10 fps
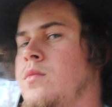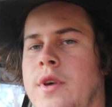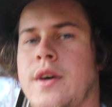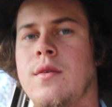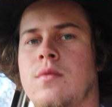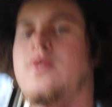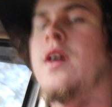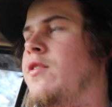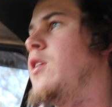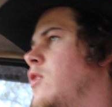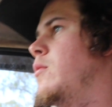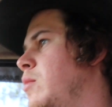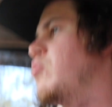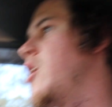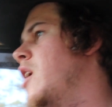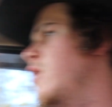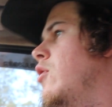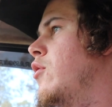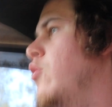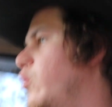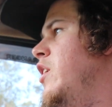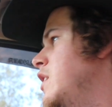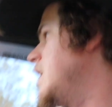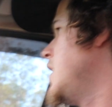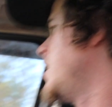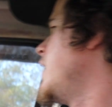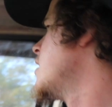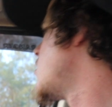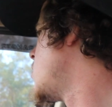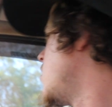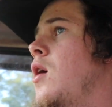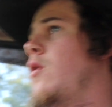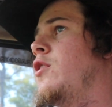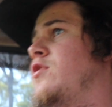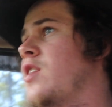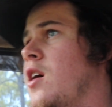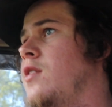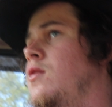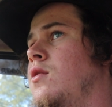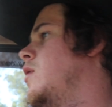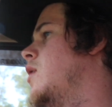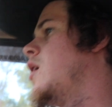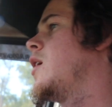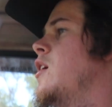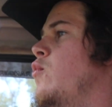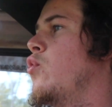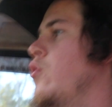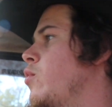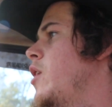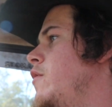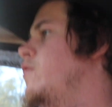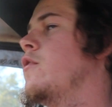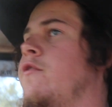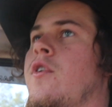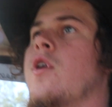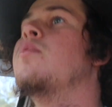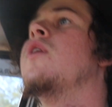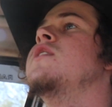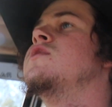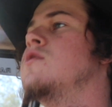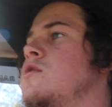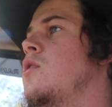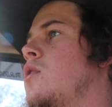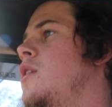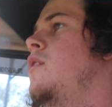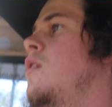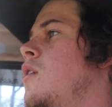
yeah, definitely going to be bringing out a lot of the winter gear now. We started getting wood ready for the fireplace inside.